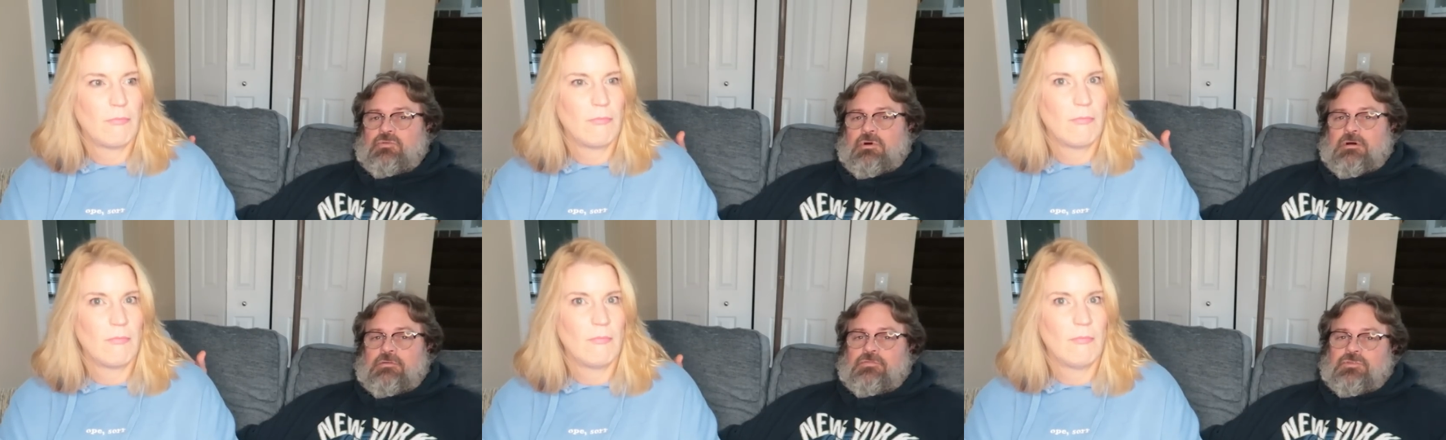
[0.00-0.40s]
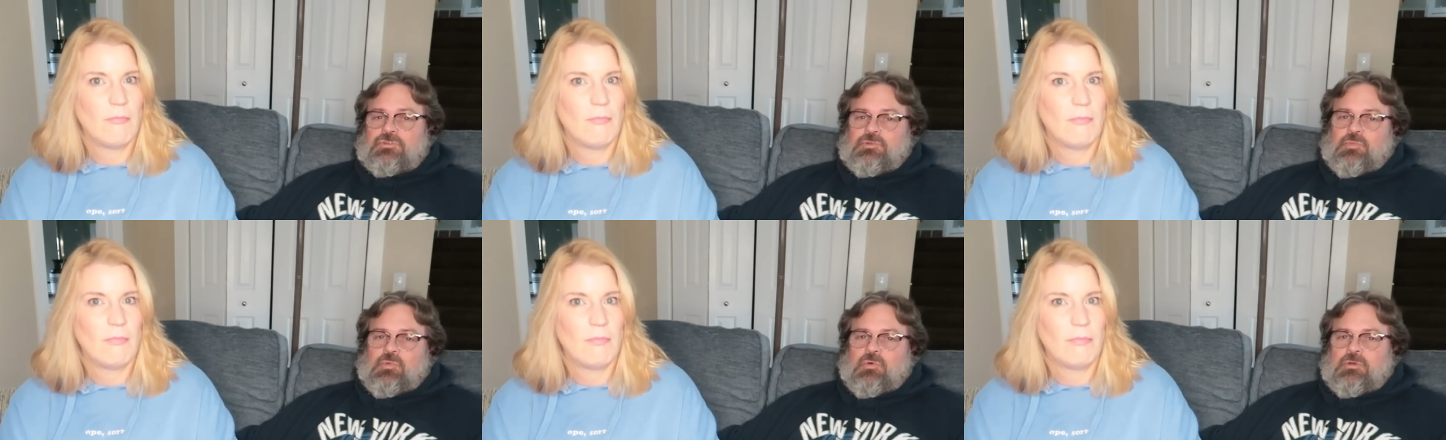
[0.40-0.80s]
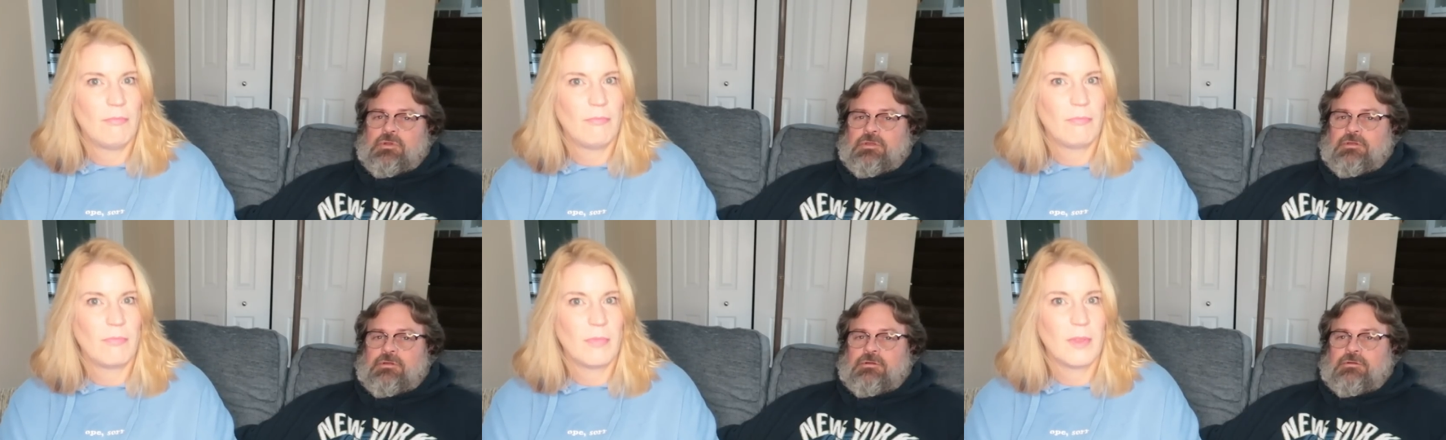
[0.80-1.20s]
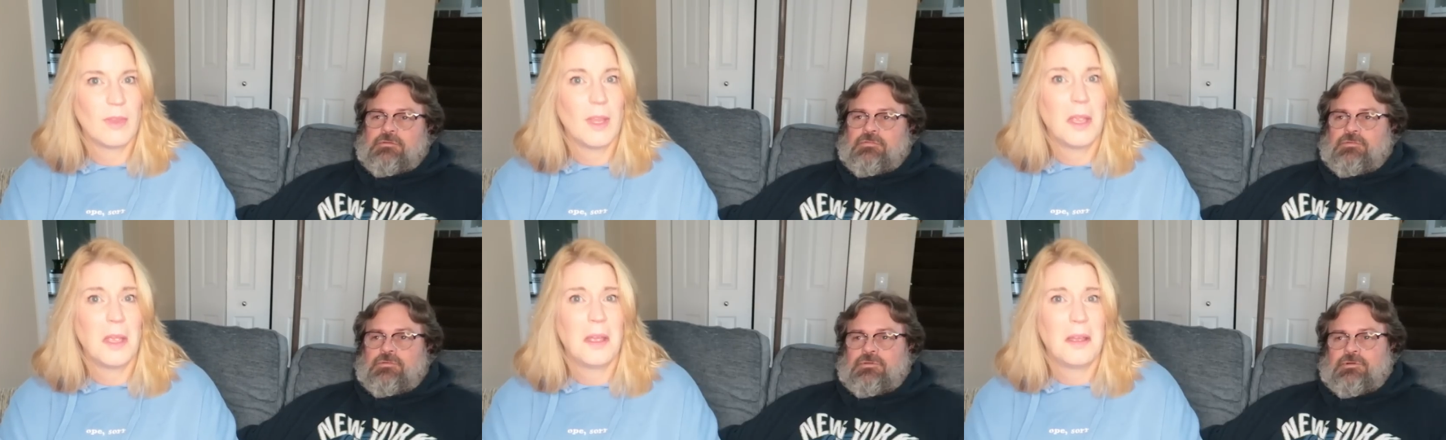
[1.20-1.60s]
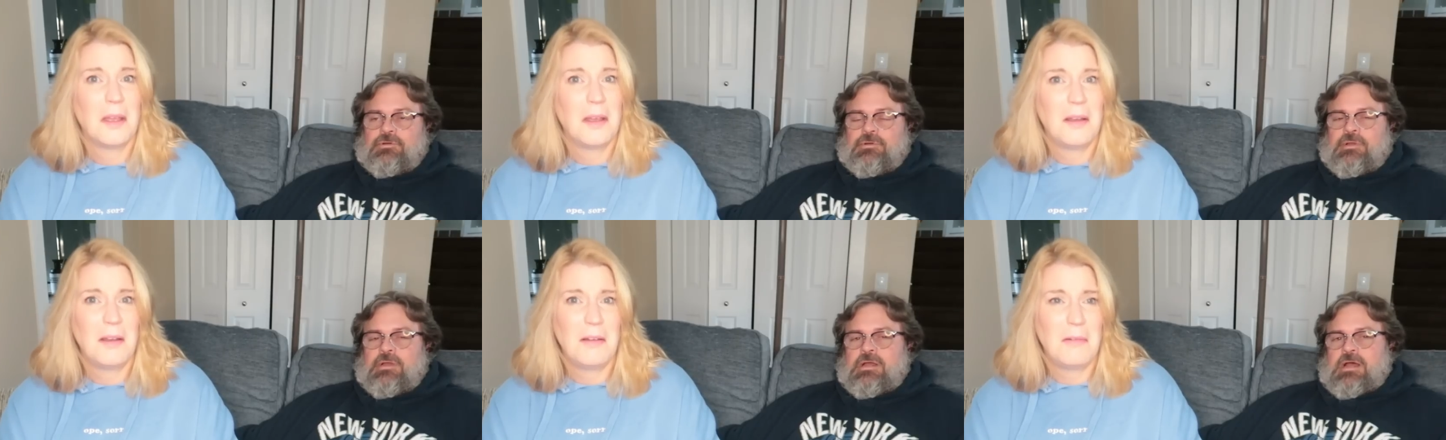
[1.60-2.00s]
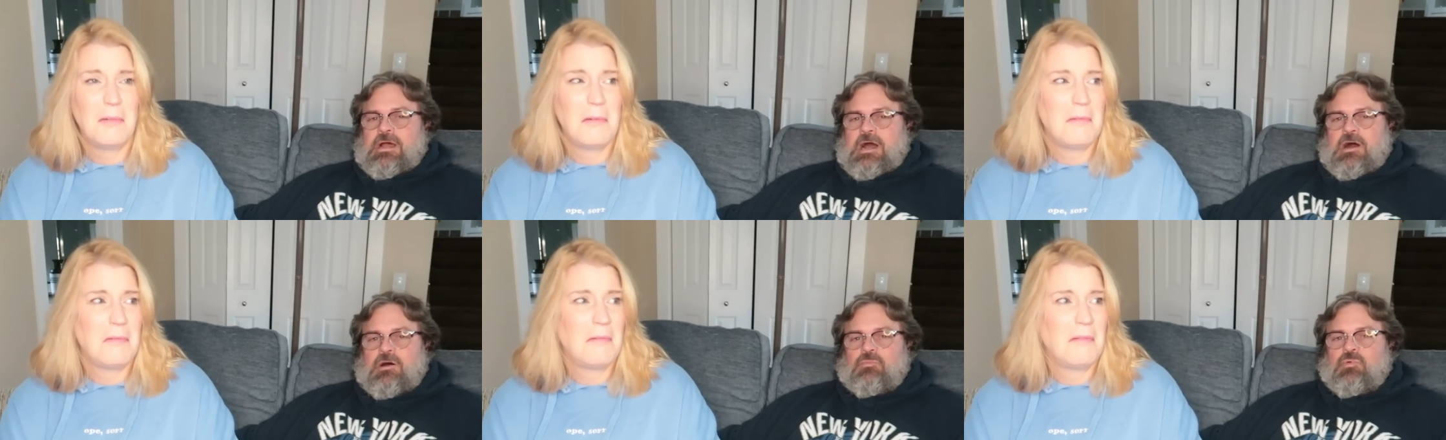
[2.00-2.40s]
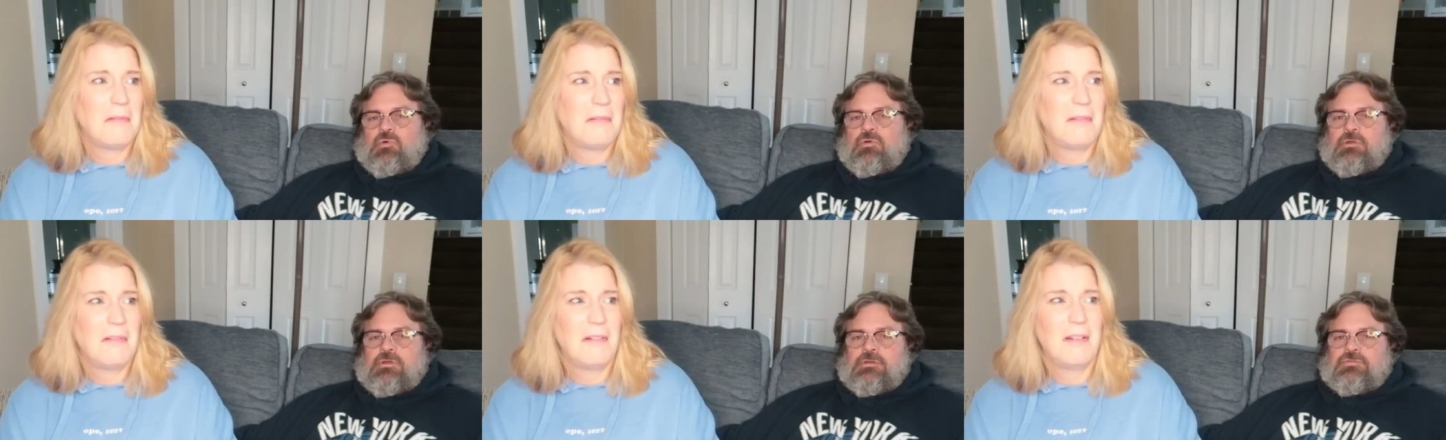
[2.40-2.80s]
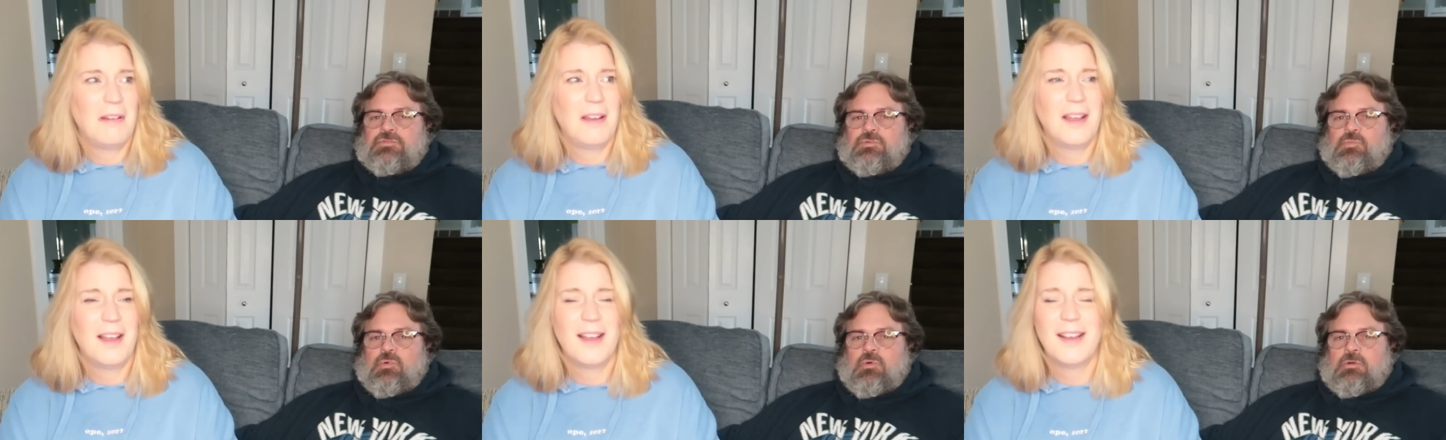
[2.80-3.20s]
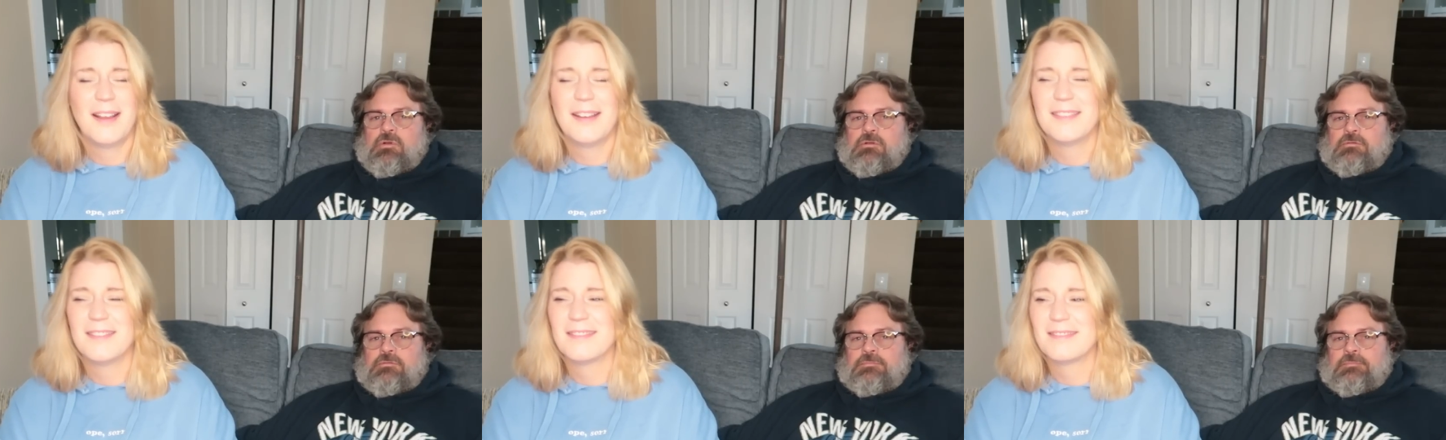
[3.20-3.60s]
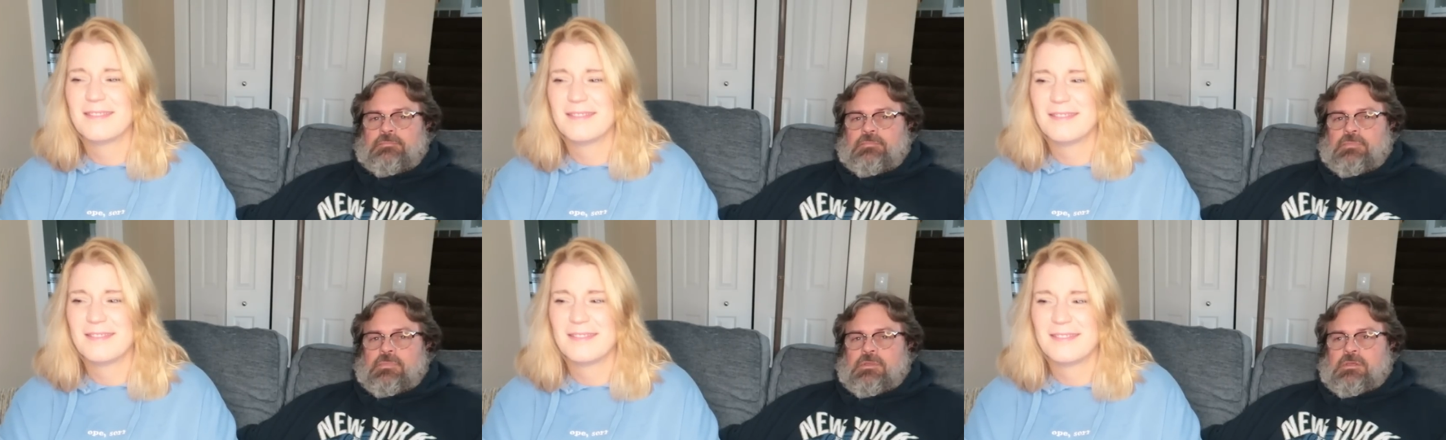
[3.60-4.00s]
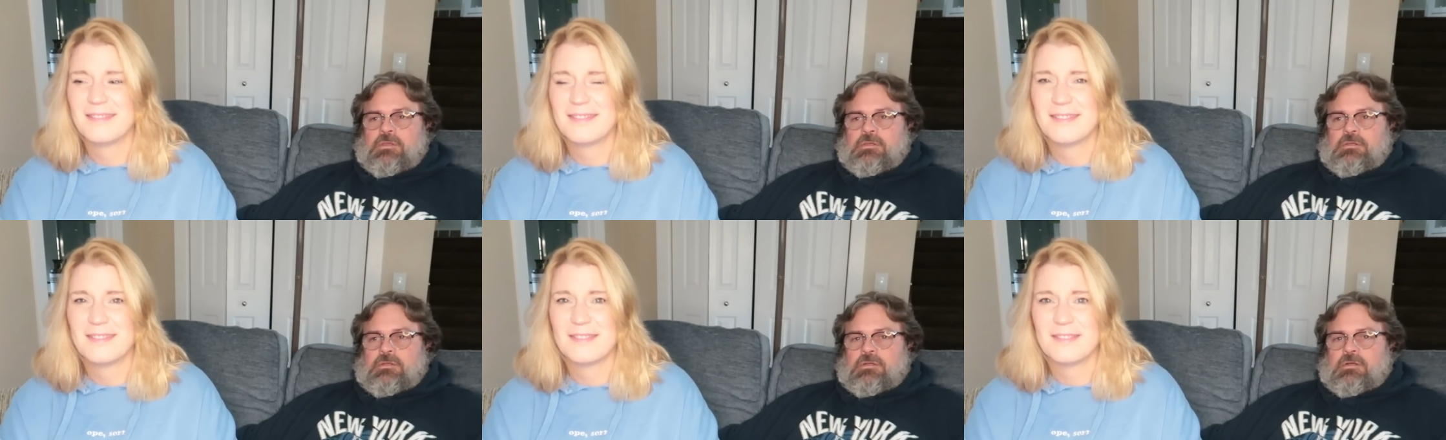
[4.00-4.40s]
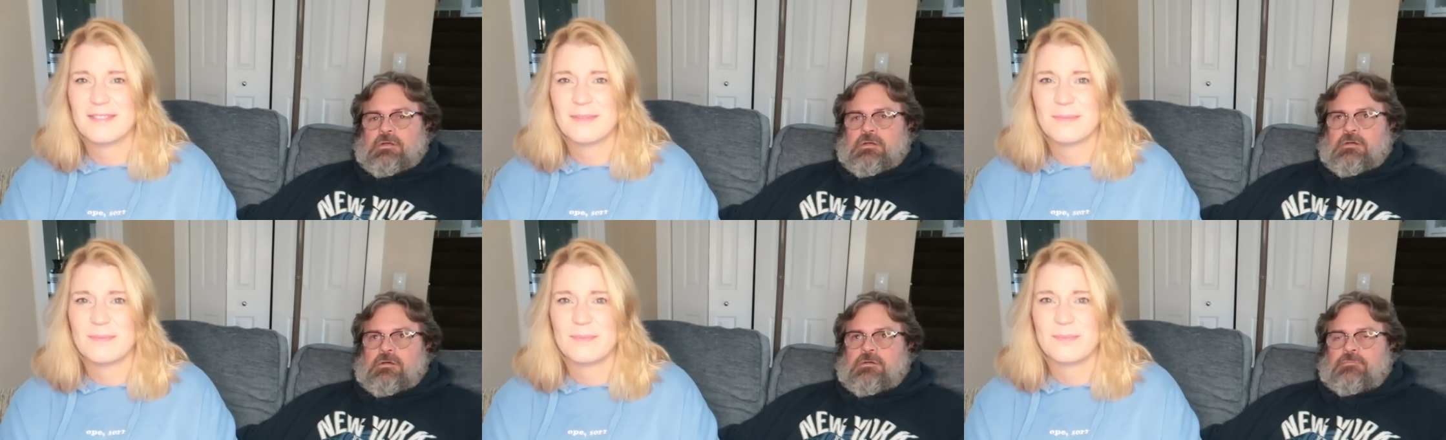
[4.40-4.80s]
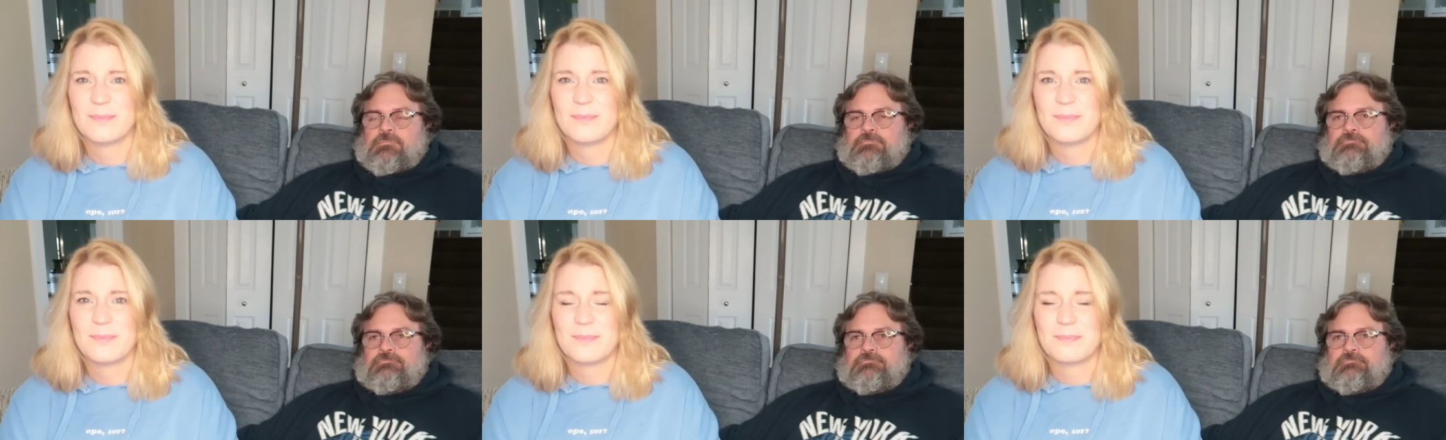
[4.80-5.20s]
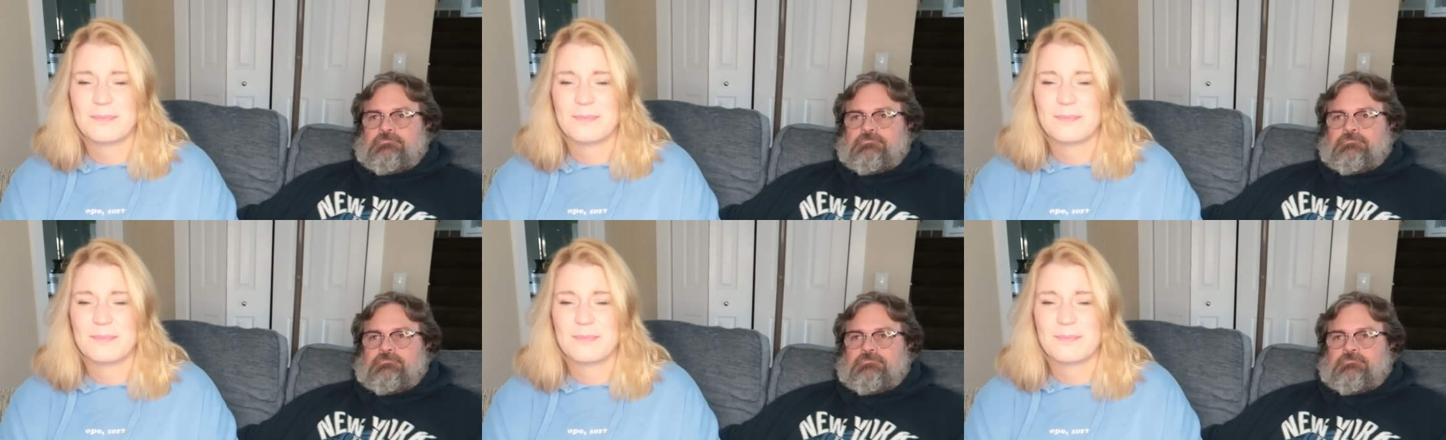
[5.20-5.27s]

Speaker 1: you all for supporting here, for your outpouring of support. Um,